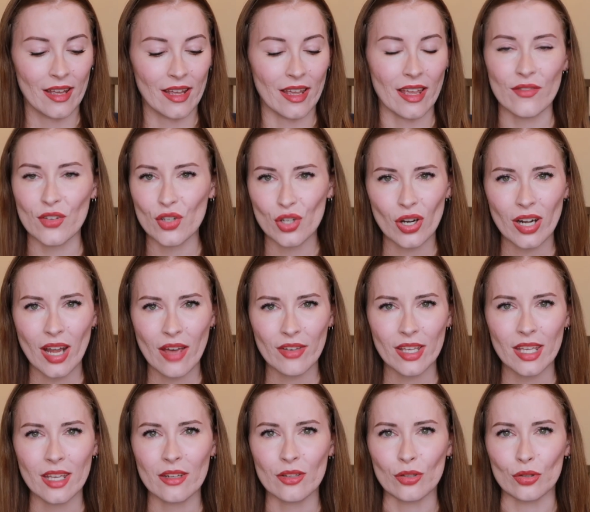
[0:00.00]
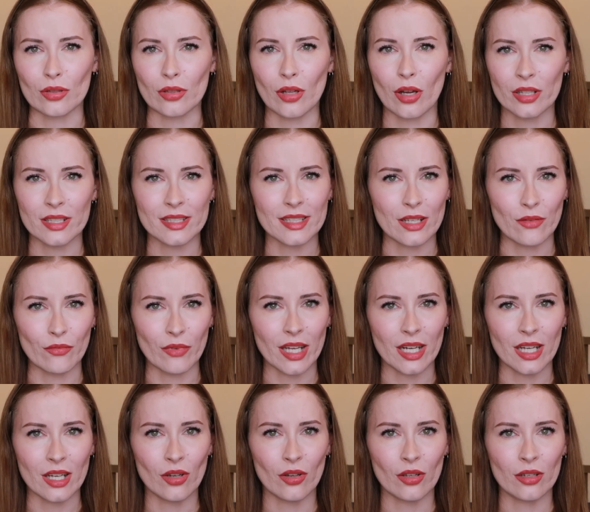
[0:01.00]
if you don't have a Kindle, honestly,
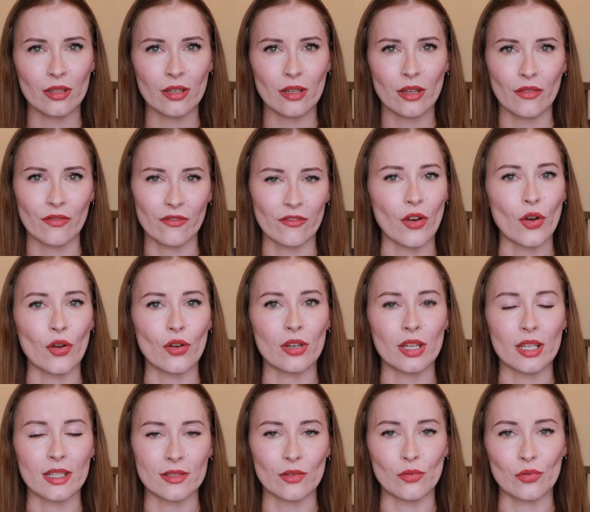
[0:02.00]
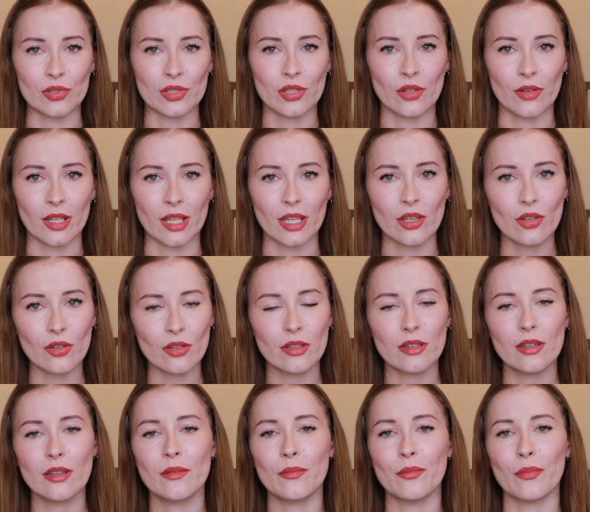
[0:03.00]
reading on a phone is also really
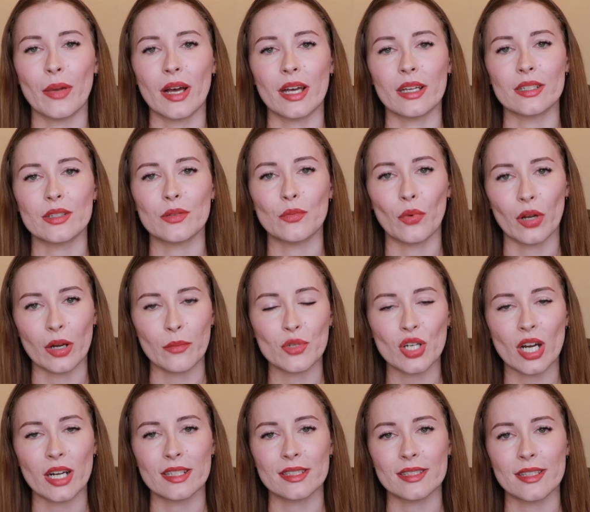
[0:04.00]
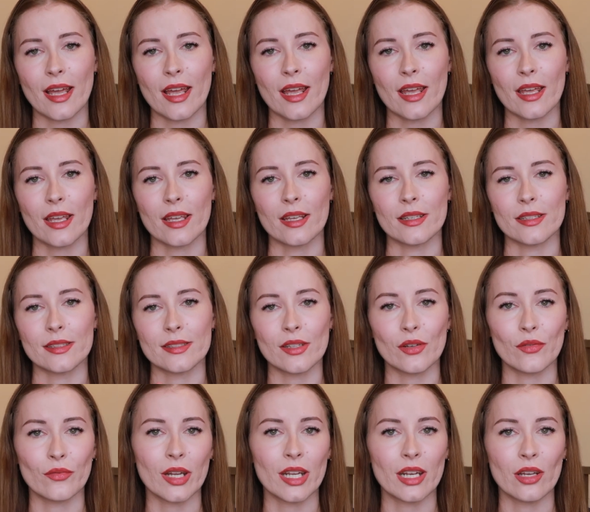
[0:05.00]
good, but what I'm trying to say is
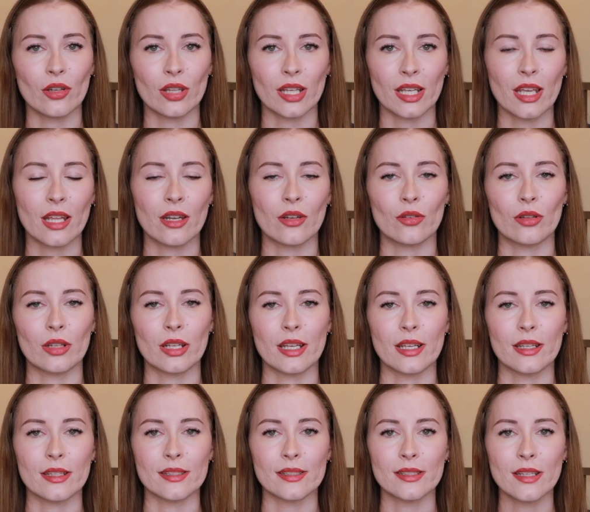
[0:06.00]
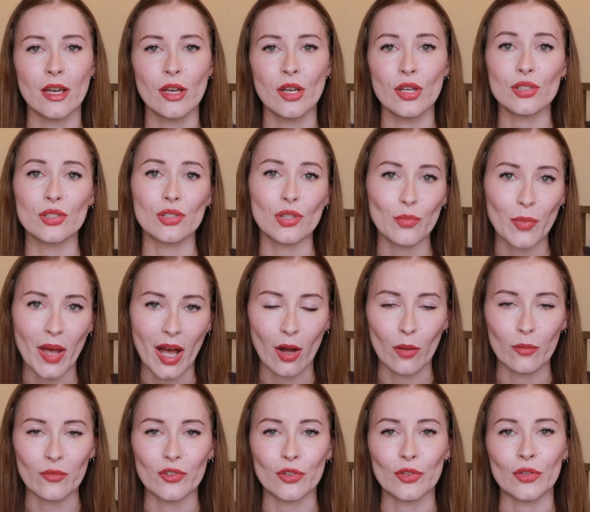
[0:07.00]
reading on the Kindle is super
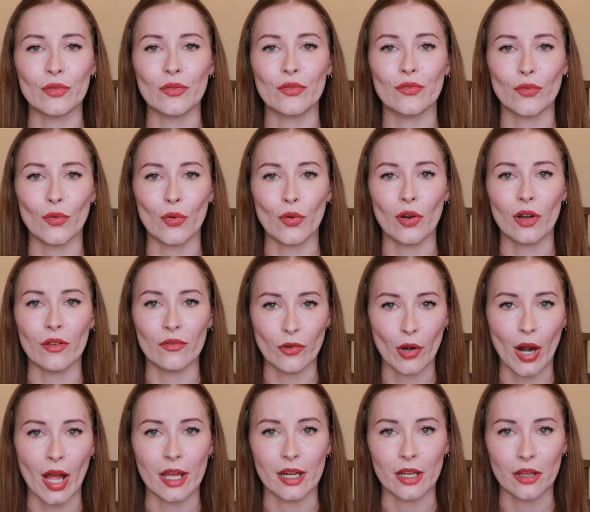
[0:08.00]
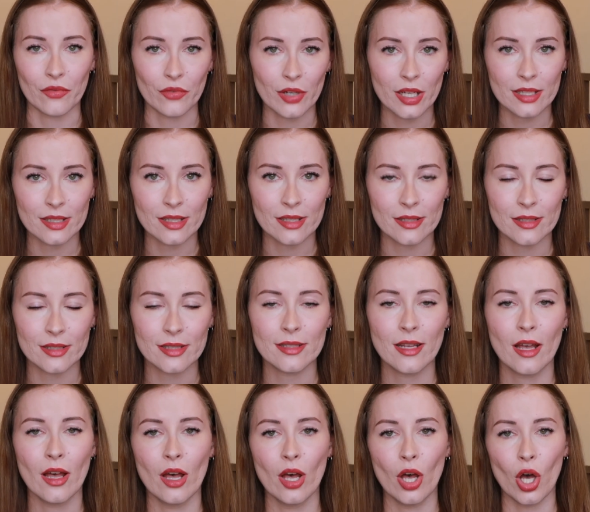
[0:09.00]
helpful for a variety of reasons.
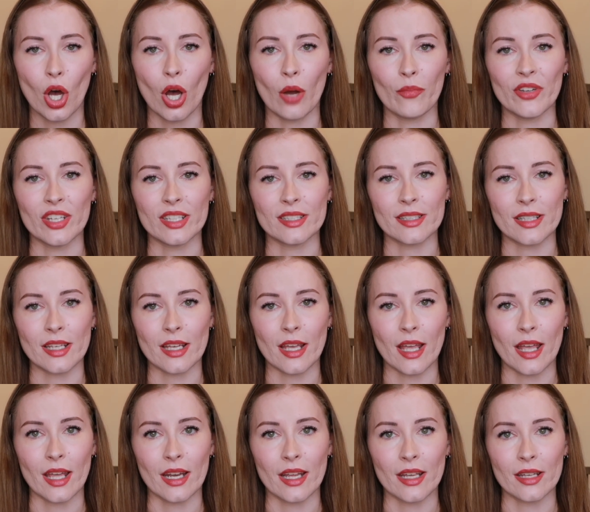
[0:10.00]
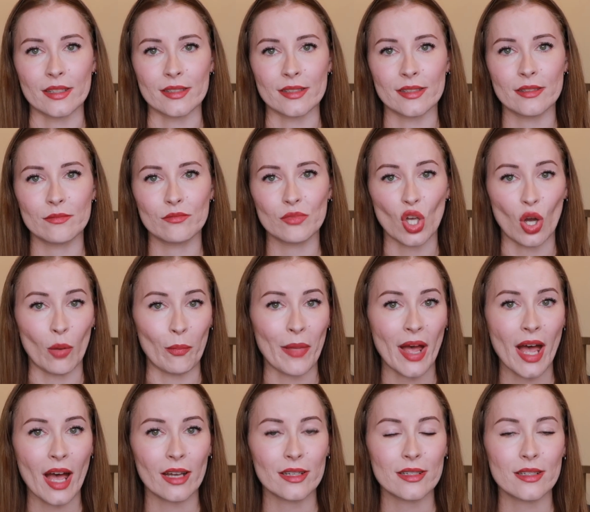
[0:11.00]
Obviously it is
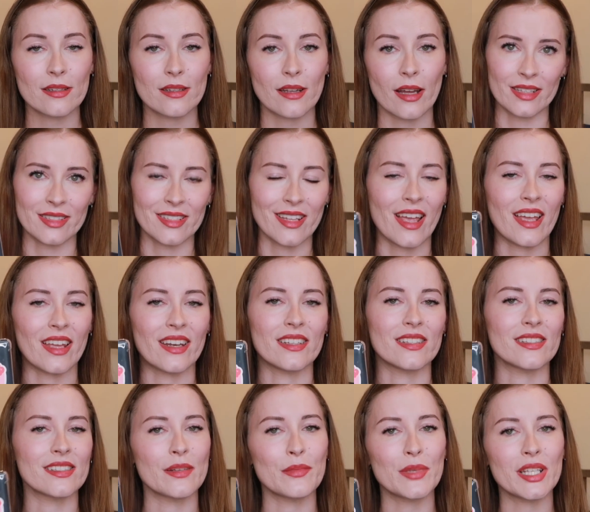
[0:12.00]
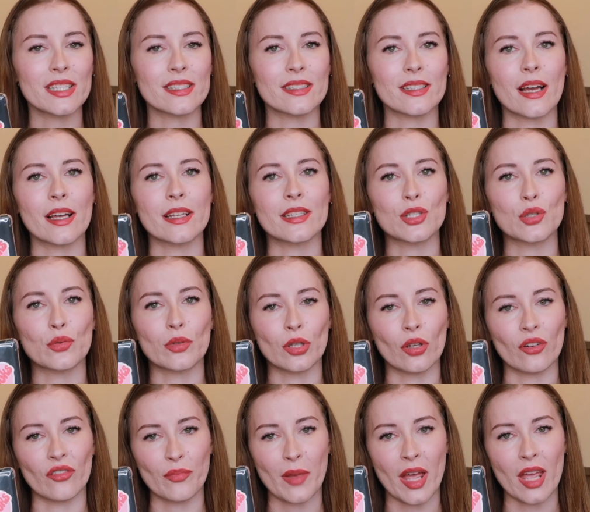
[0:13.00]
compact. I'd say it is similar size to a
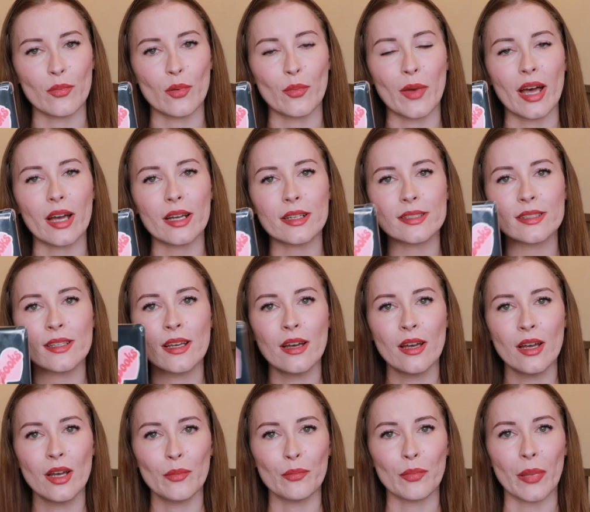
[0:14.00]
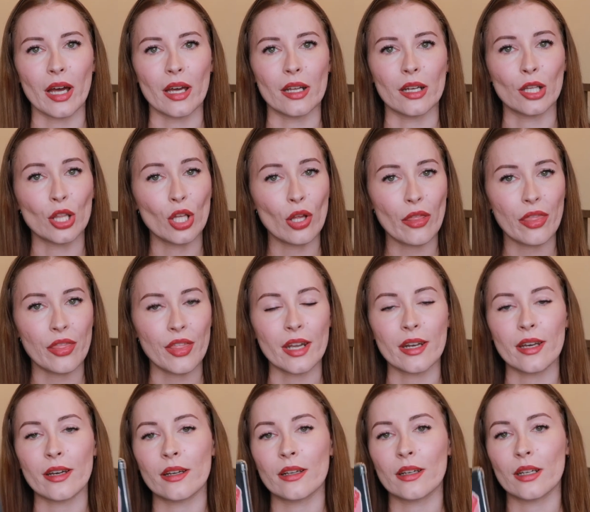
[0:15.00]
lot of paperbacks, but a lot
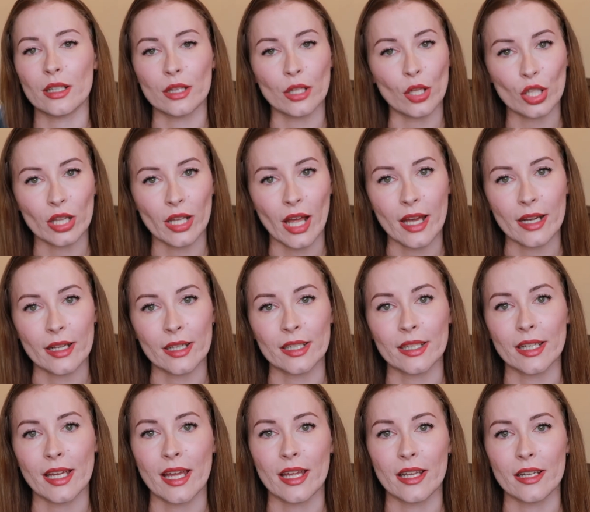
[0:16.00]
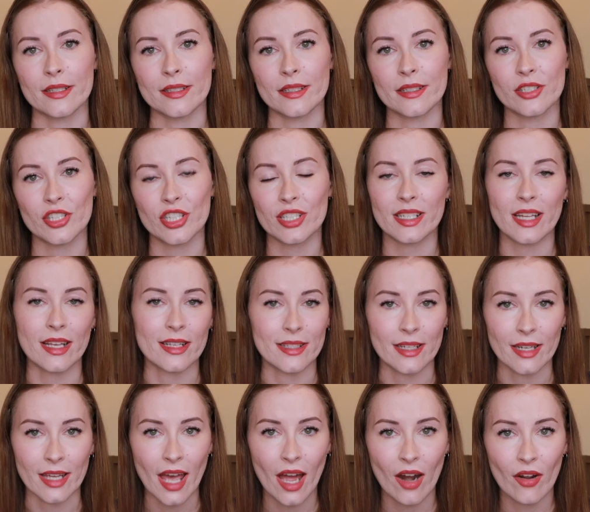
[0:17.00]
thinner, a lot lighter, and just easy
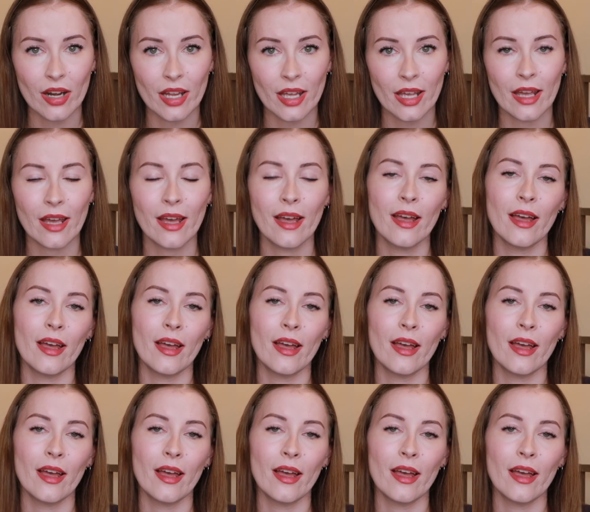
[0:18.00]
to carry.